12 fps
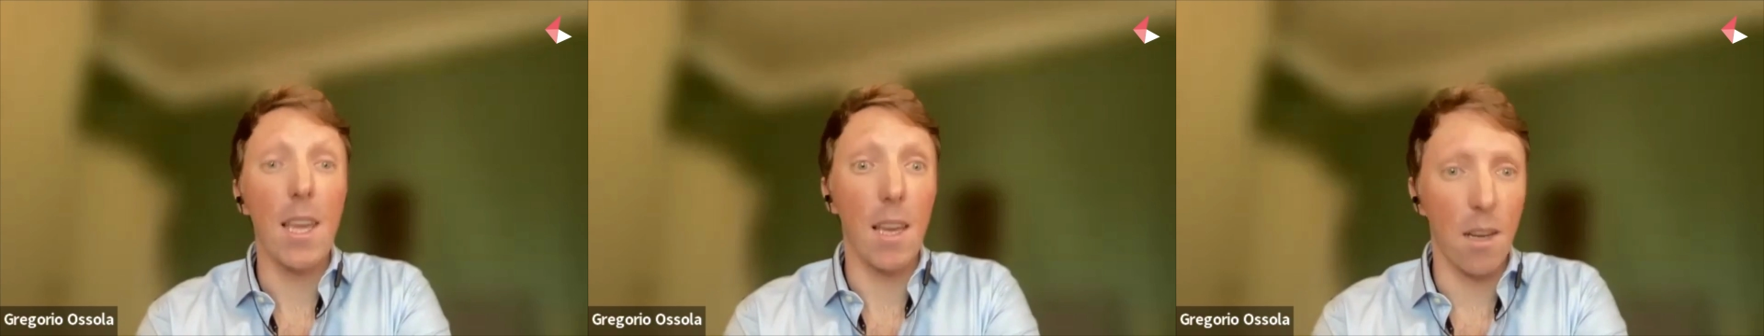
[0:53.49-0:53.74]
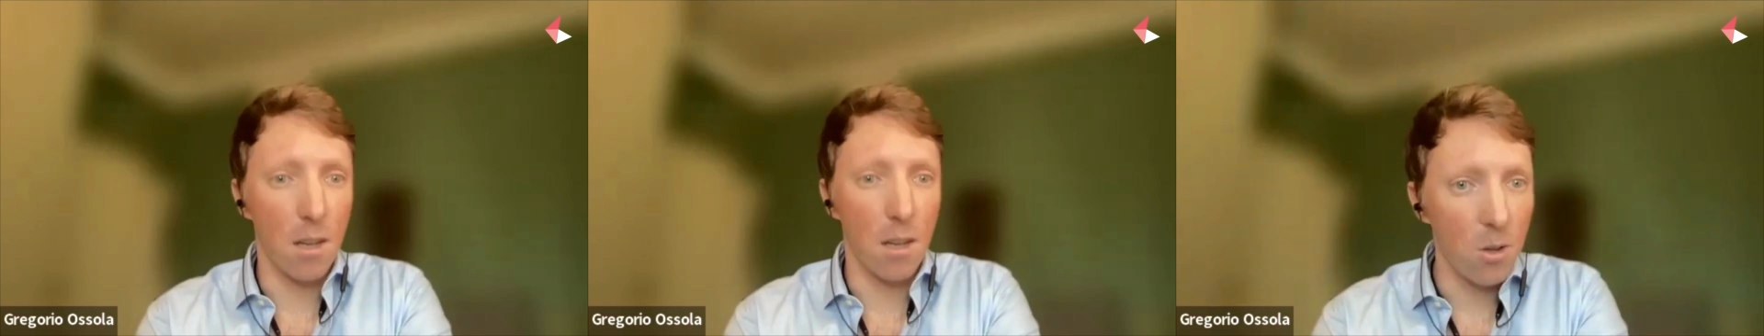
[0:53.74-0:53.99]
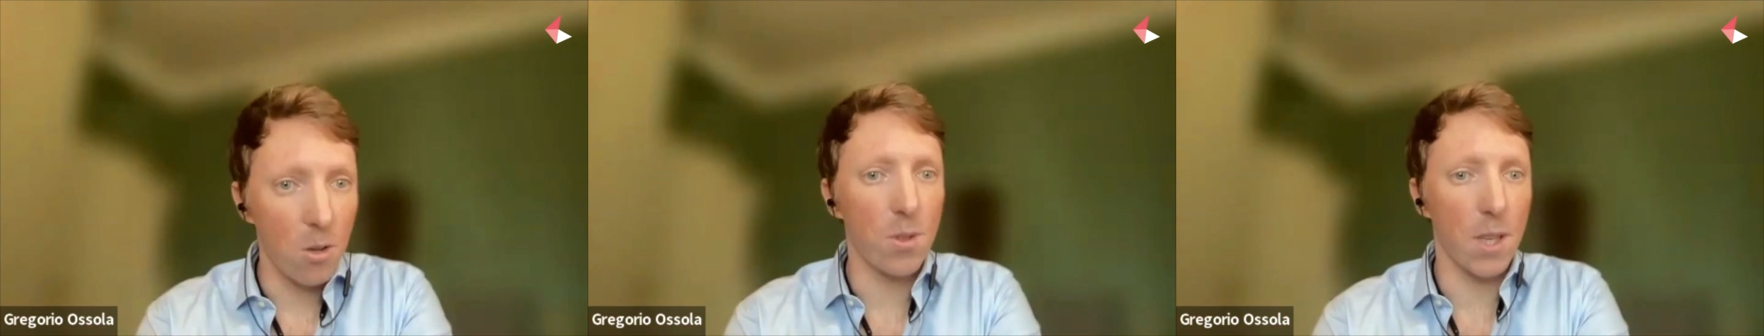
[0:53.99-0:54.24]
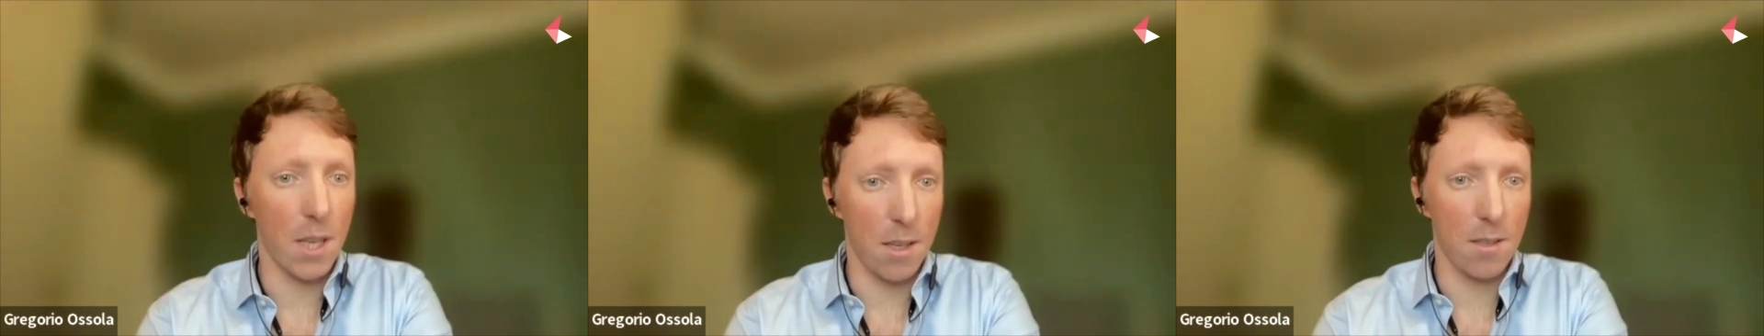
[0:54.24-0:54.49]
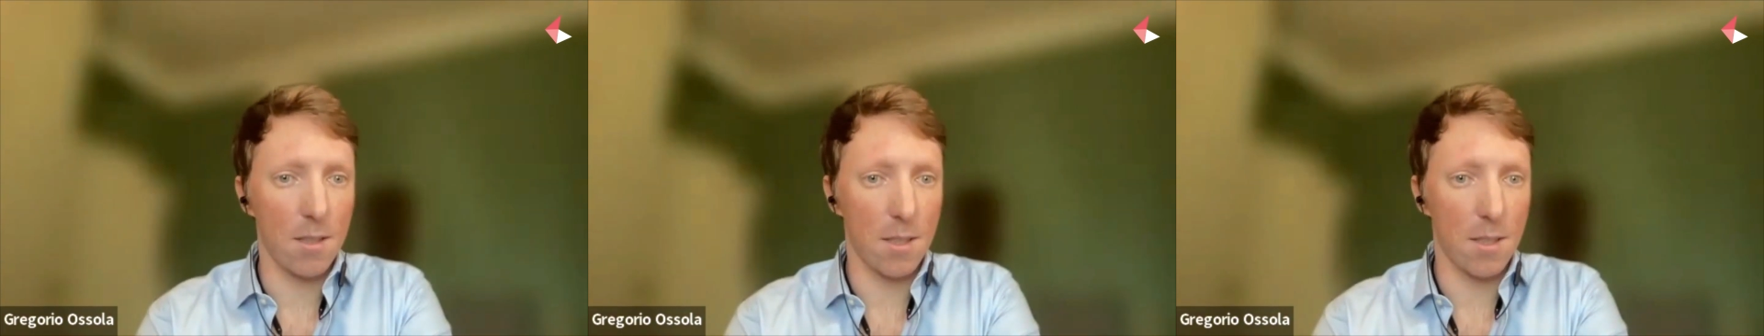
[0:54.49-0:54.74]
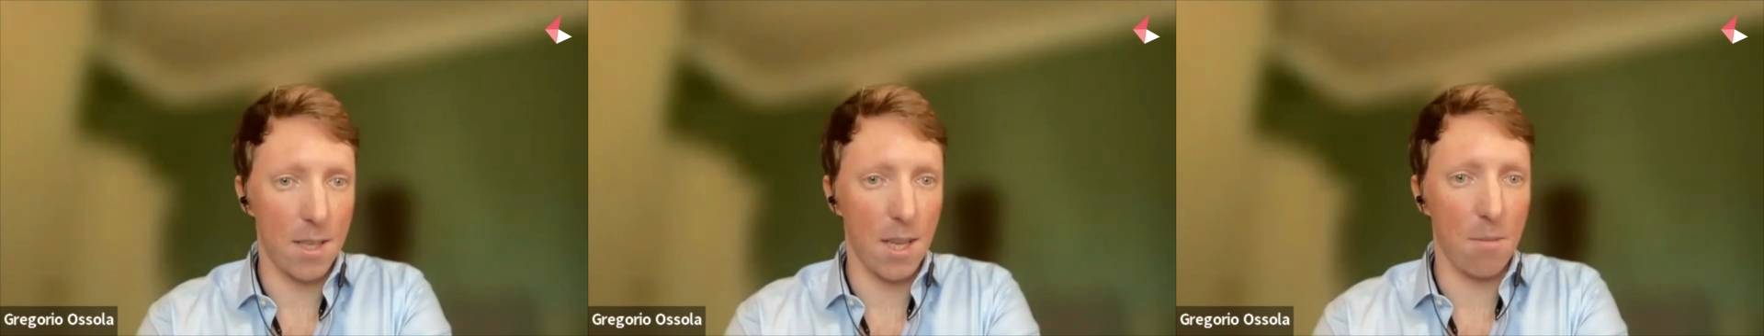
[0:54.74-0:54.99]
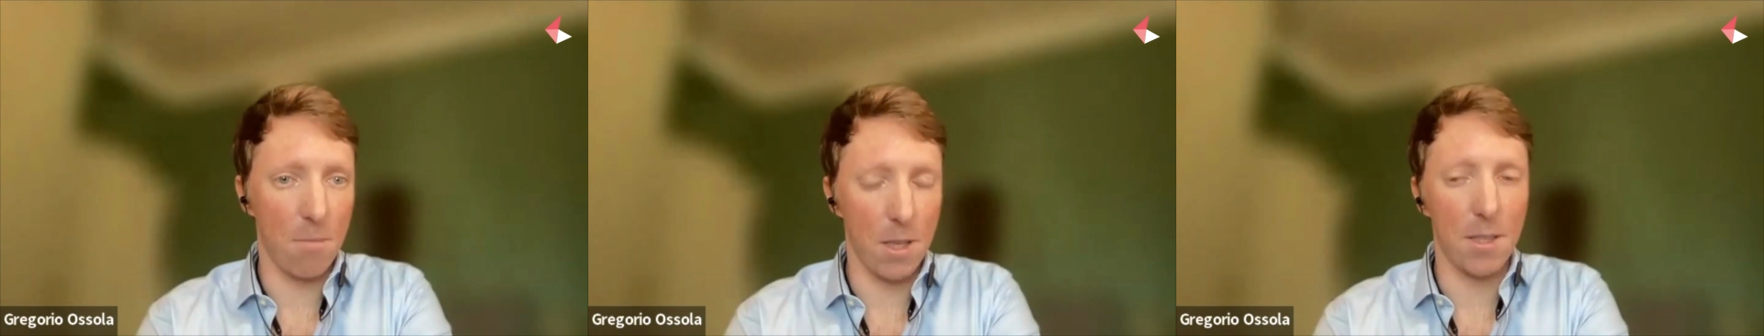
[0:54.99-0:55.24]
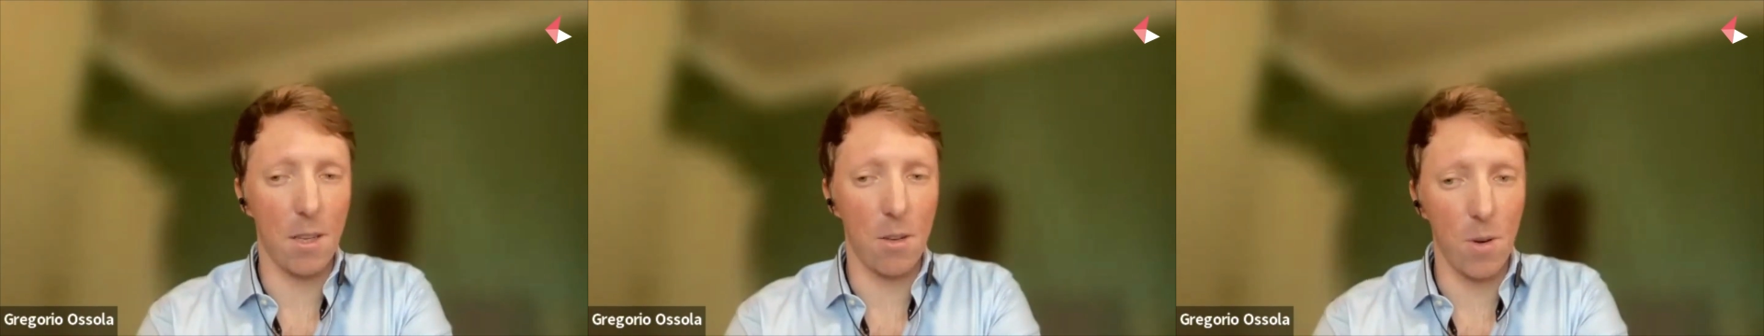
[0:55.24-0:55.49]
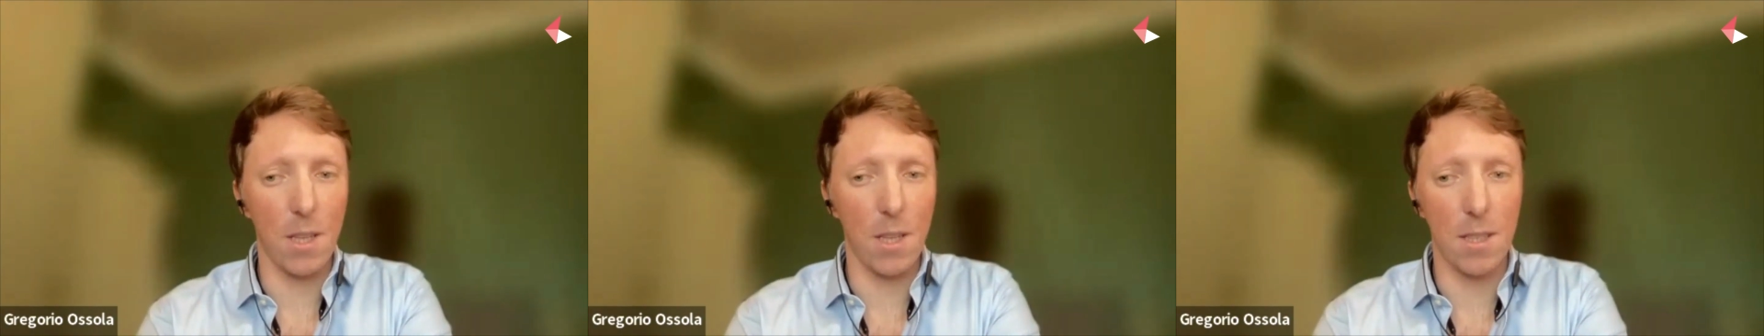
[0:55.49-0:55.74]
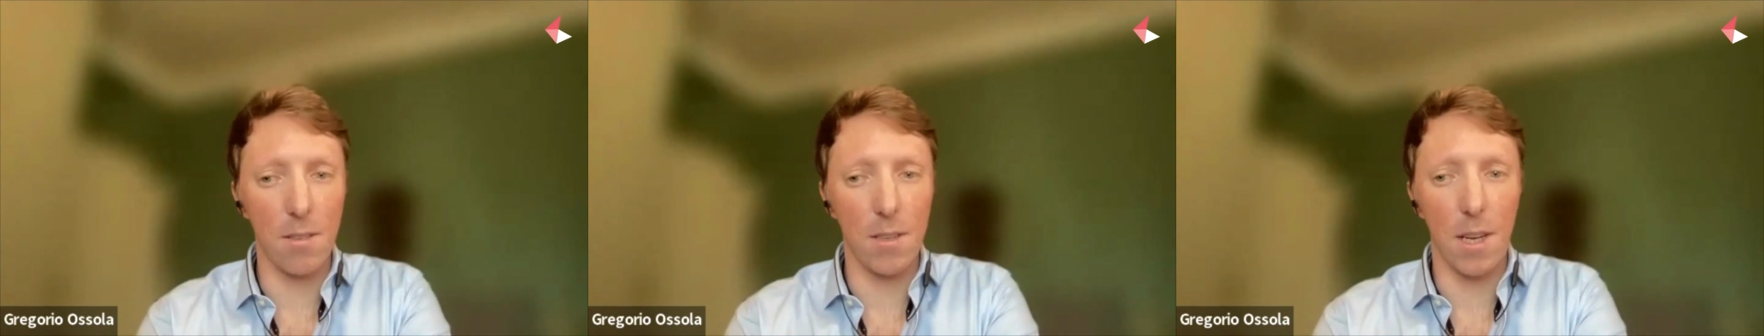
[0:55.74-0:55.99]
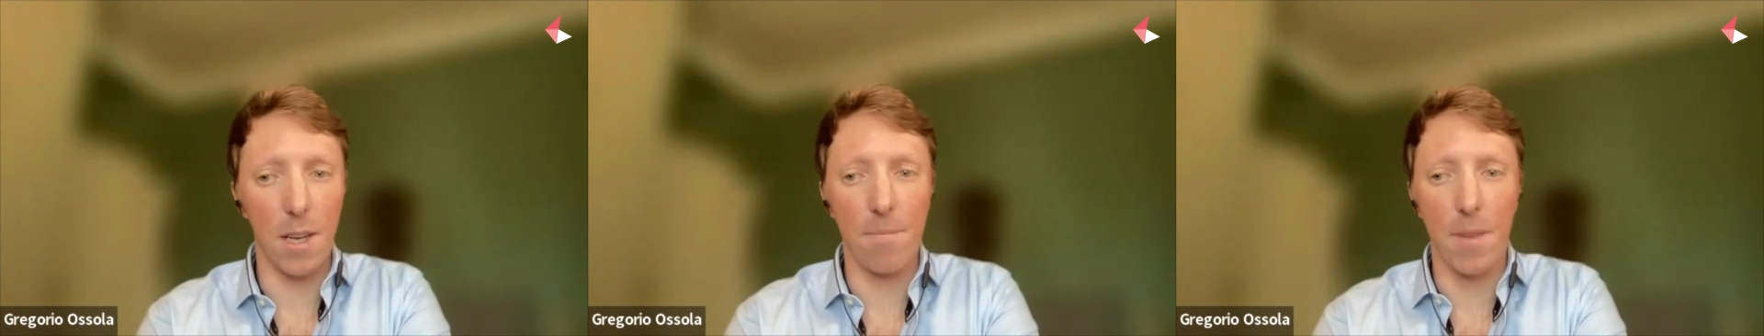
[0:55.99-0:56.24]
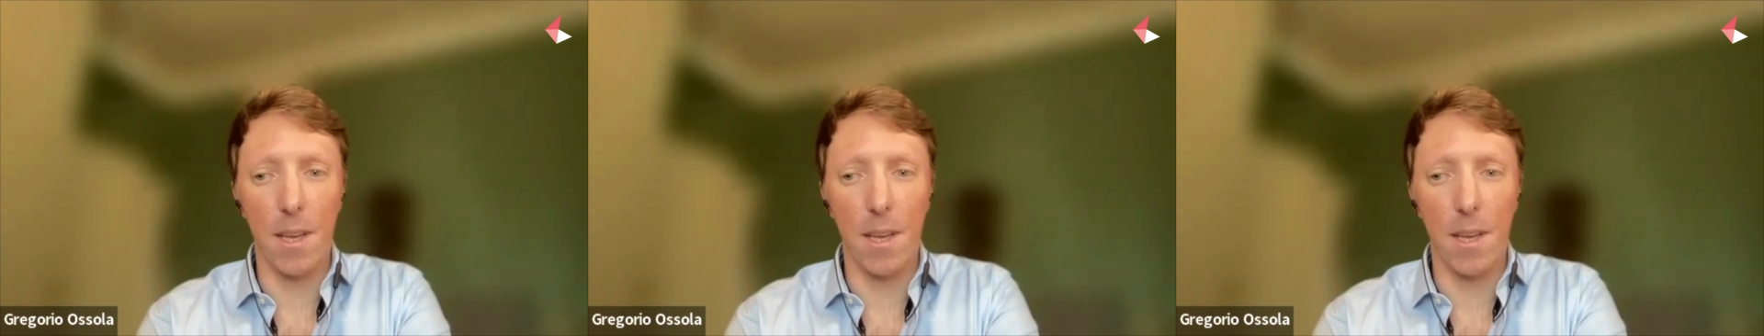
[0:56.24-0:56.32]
including sustainability criteria.